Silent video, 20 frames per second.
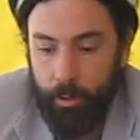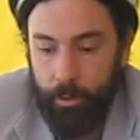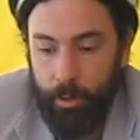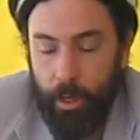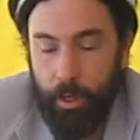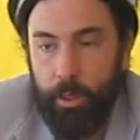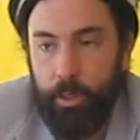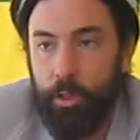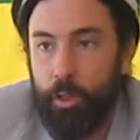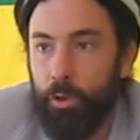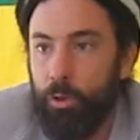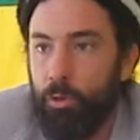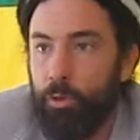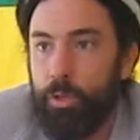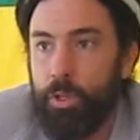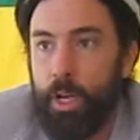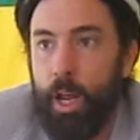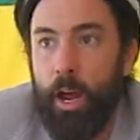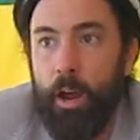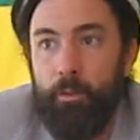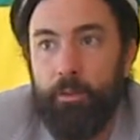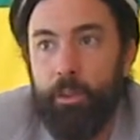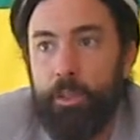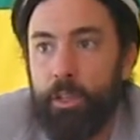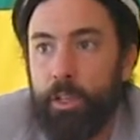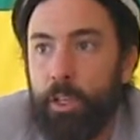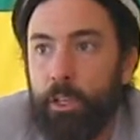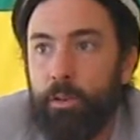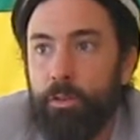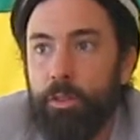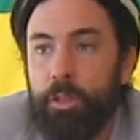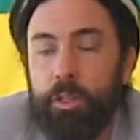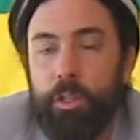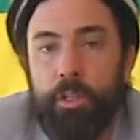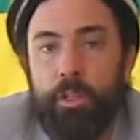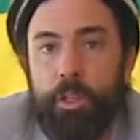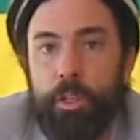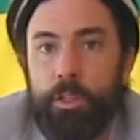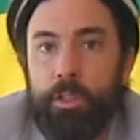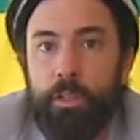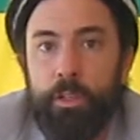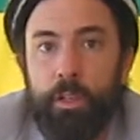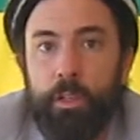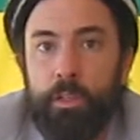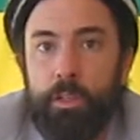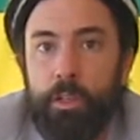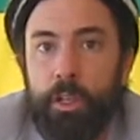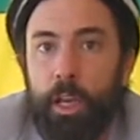They use every single statistic